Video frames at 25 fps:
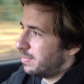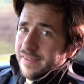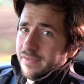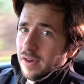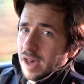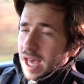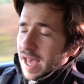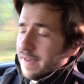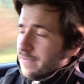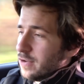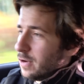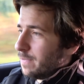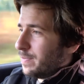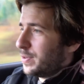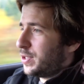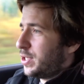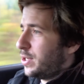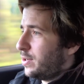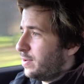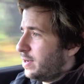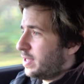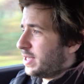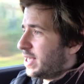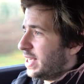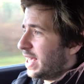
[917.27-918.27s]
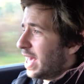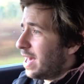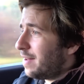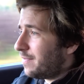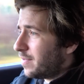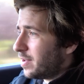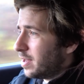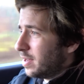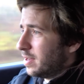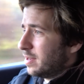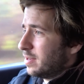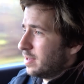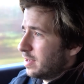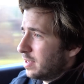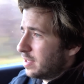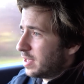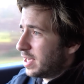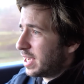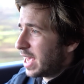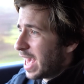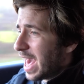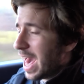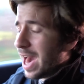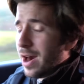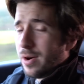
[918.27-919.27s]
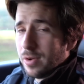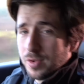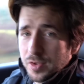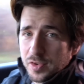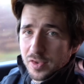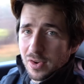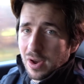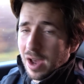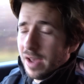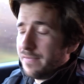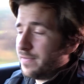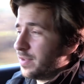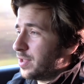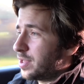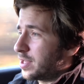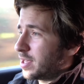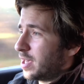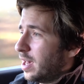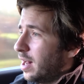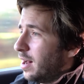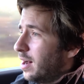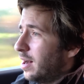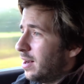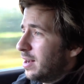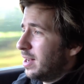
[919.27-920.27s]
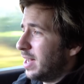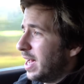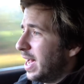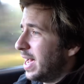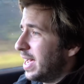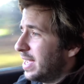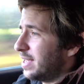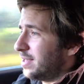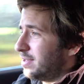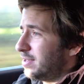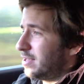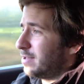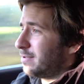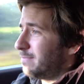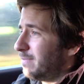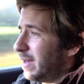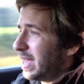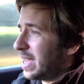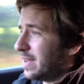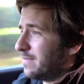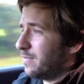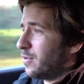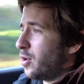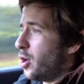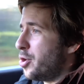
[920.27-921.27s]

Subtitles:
if I have the opportunity ever to get out and drive this car and make